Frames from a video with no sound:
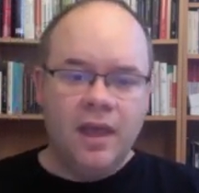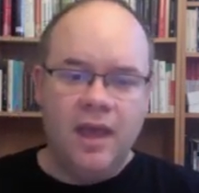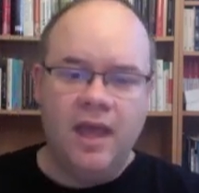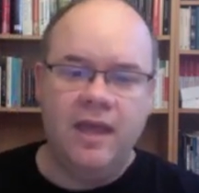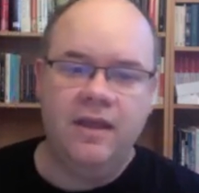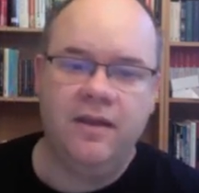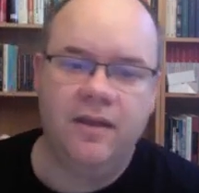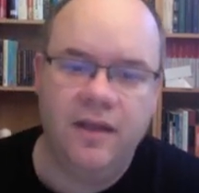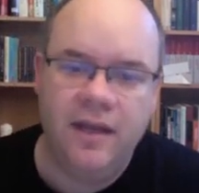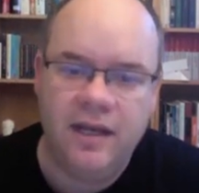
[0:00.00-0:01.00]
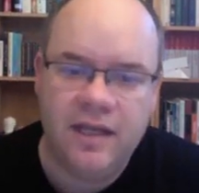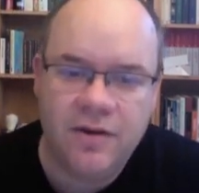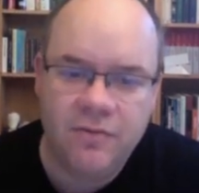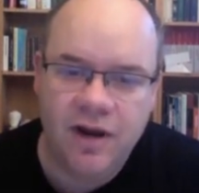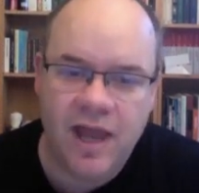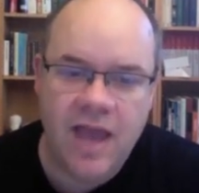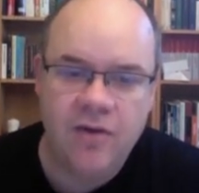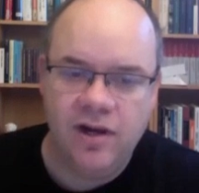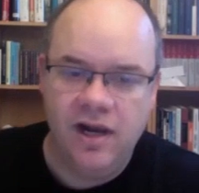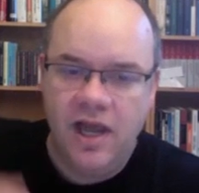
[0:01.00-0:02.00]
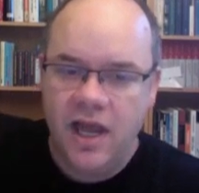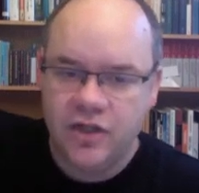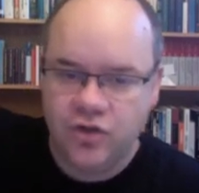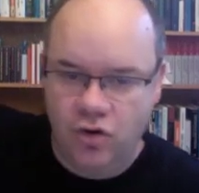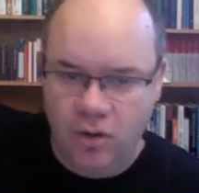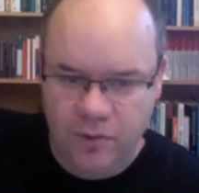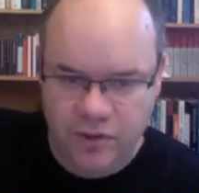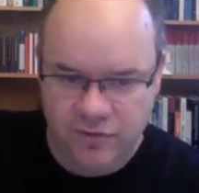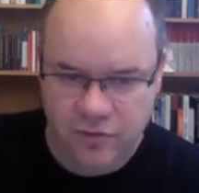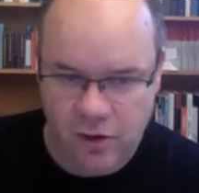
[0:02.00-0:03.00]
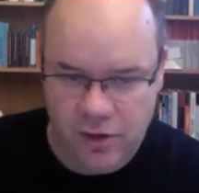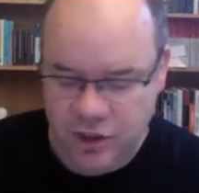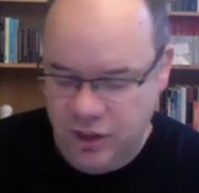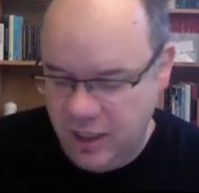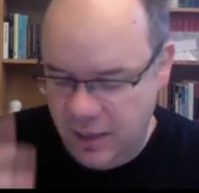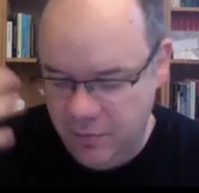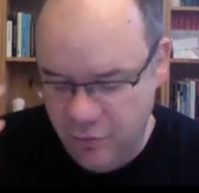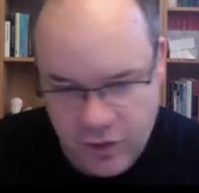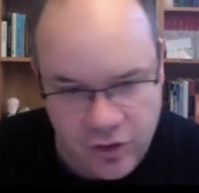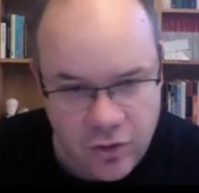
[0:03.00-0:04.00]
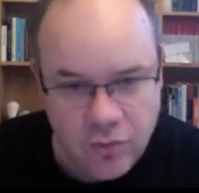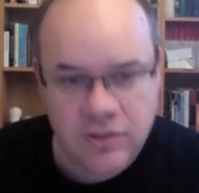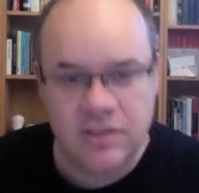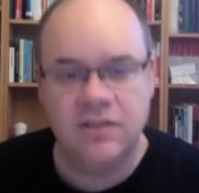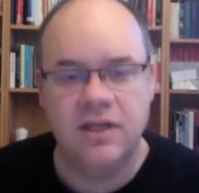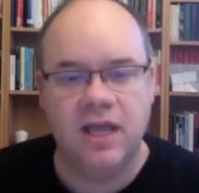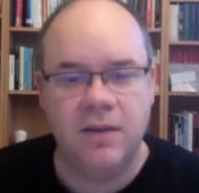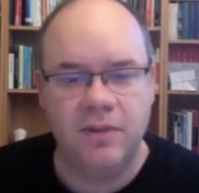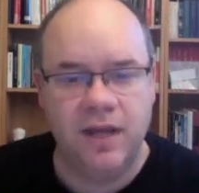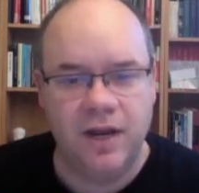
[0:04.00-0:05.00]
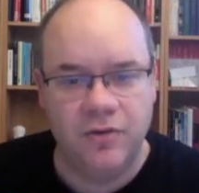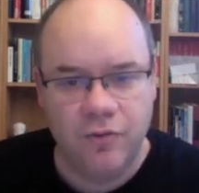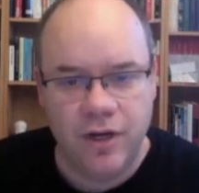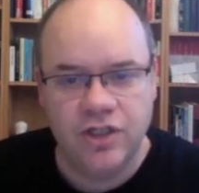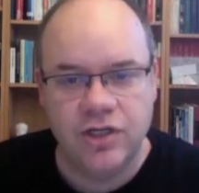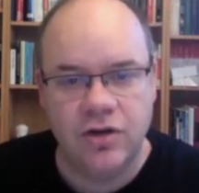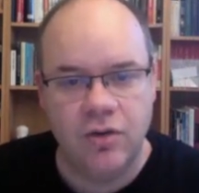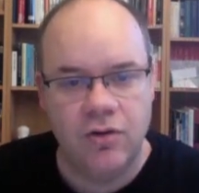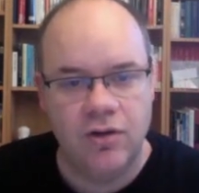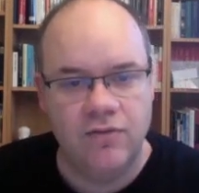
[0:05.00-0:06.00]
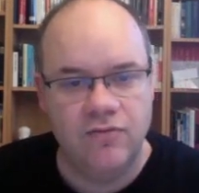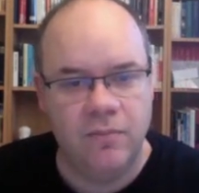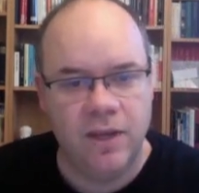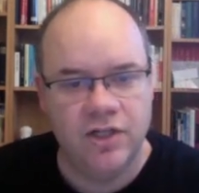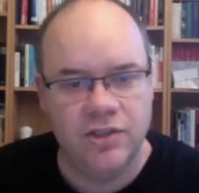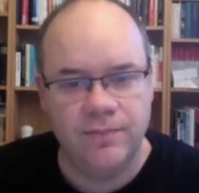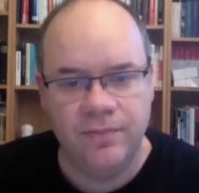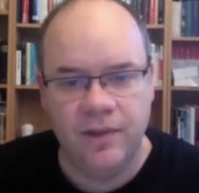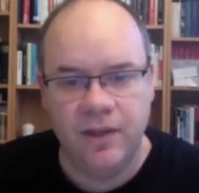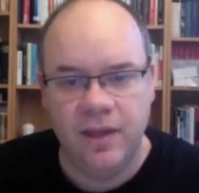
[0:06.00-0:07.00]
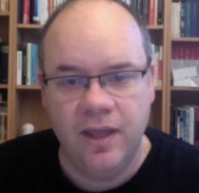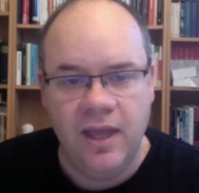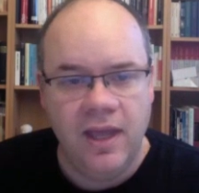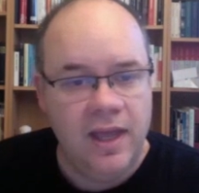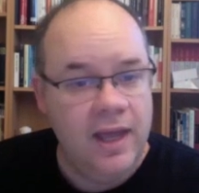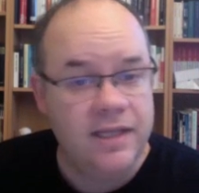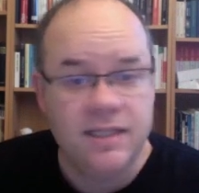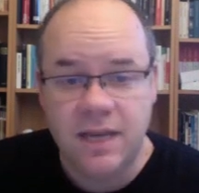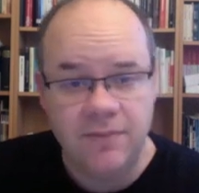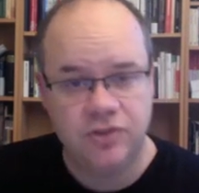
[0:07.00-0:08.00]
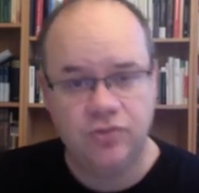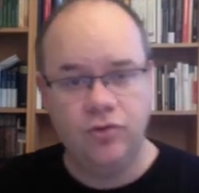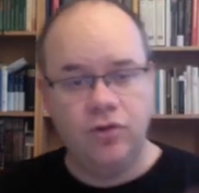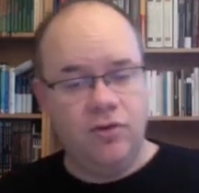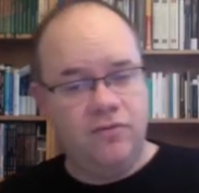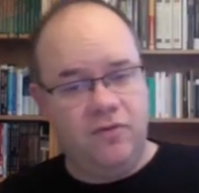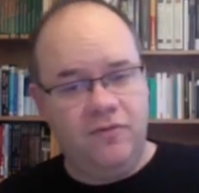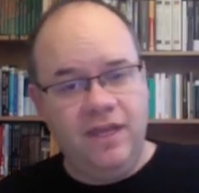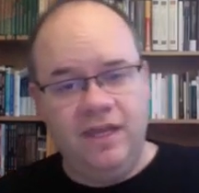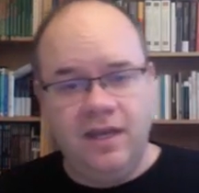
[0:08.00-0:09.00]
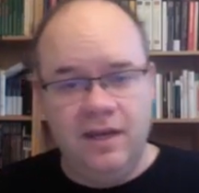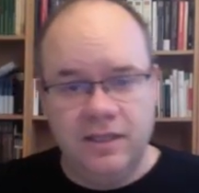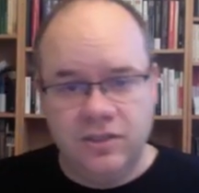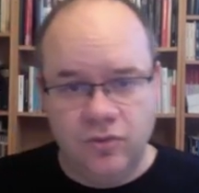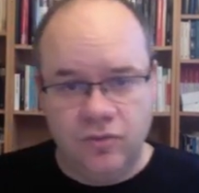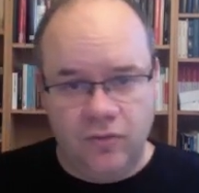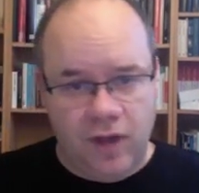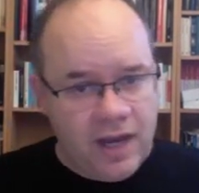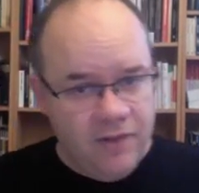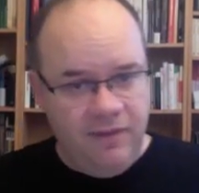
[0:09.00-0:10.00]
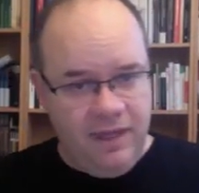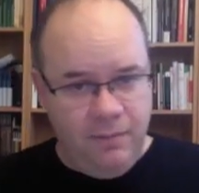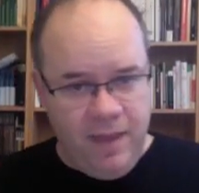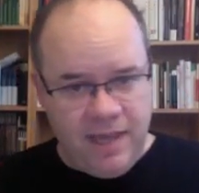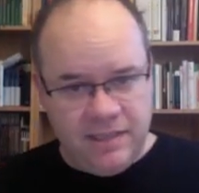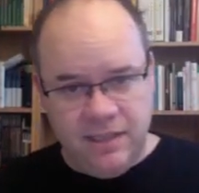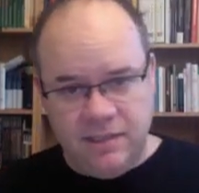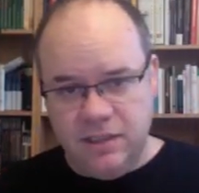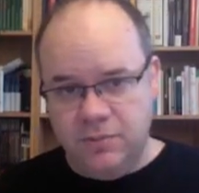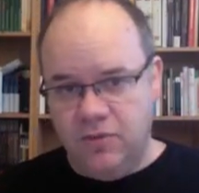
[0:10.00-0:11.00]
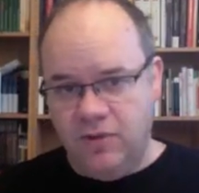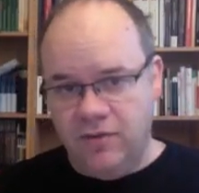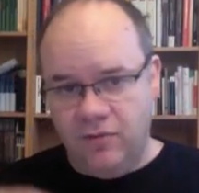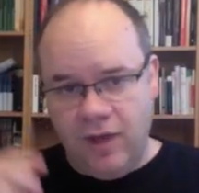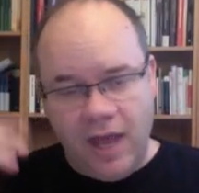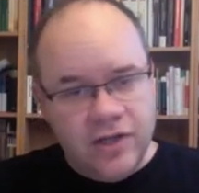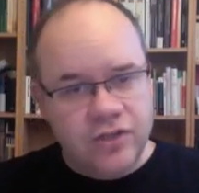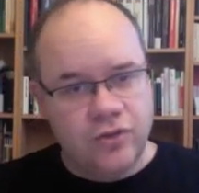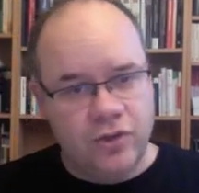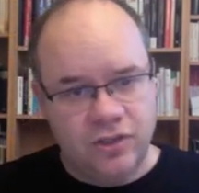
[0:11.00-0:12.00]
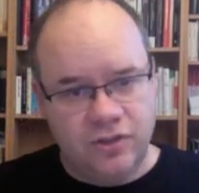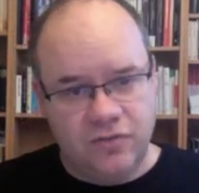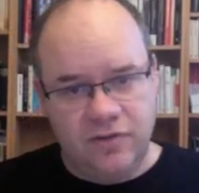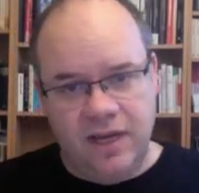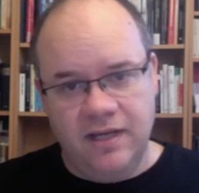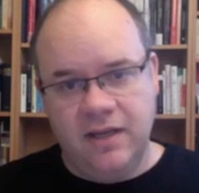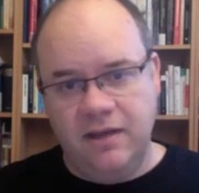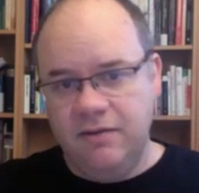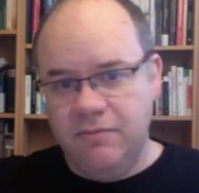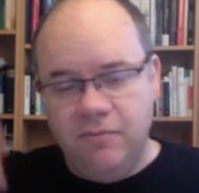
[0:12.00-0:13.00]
And it can rely on a large corpus of knowledge that can be reused, that can be enriched in local information. The same is true not only for Wikidata, it's true for other Wikibases, it's provided for other sources of data, and